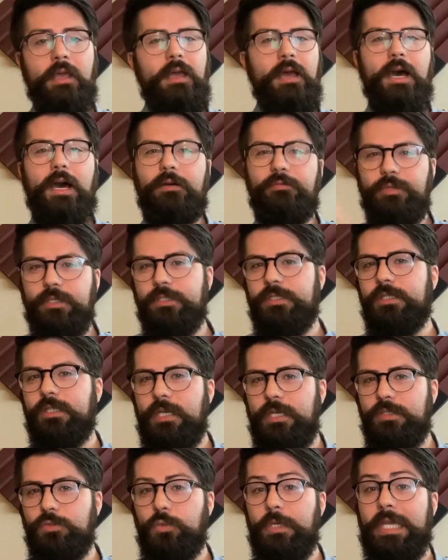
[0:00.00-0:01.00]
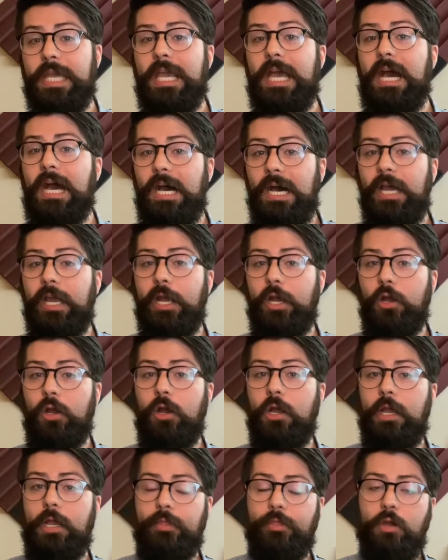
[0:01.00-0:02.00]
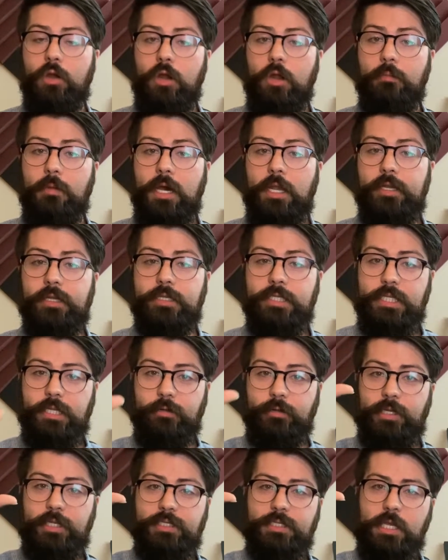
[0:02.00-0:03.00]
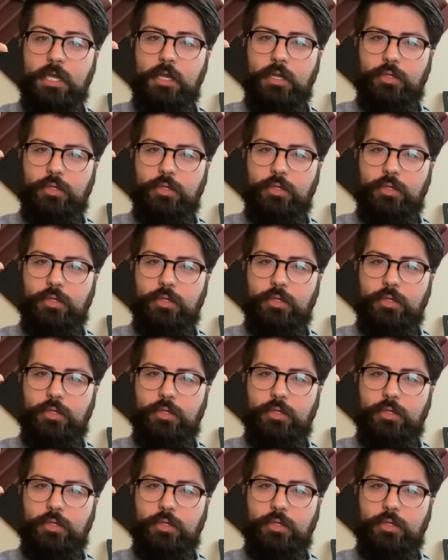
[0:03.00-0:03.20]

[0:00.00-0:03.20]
Obviously, as we get higher in the harmonic series,